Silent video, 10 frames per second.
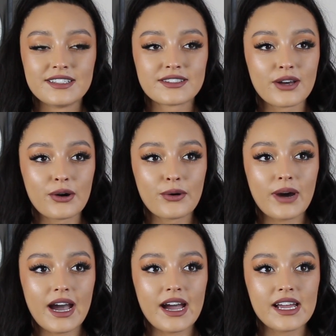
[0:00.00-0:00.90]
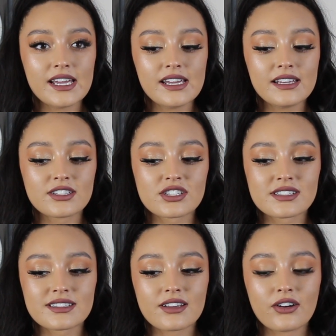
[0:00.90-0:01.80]
So I
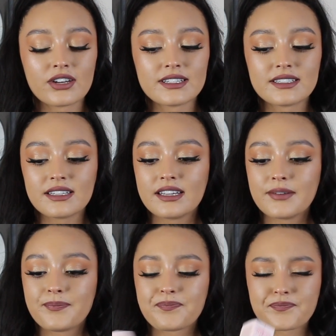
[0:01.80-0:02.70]
just, honestly,